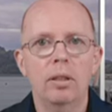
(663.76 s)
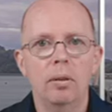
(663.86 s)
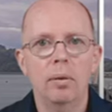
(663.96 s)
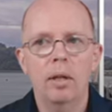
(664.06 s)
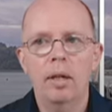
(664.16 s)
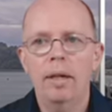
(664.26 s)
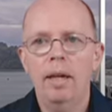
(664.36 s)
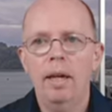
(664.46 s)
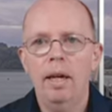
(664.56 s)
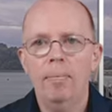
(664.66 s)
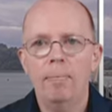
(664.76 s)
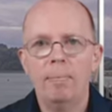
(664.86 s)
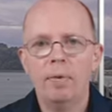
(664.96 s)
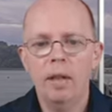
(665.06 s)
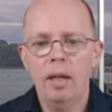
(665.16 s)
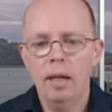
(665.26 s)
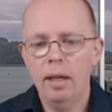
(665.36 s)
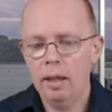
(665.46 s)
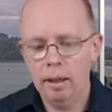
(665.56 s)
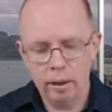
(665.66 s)
or so.
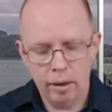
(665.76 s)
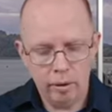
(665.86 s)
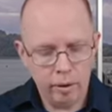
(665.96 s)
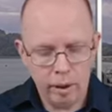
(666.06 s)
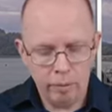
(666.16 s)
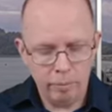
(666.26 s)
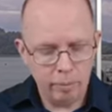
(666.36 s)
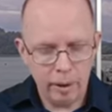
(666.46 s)
The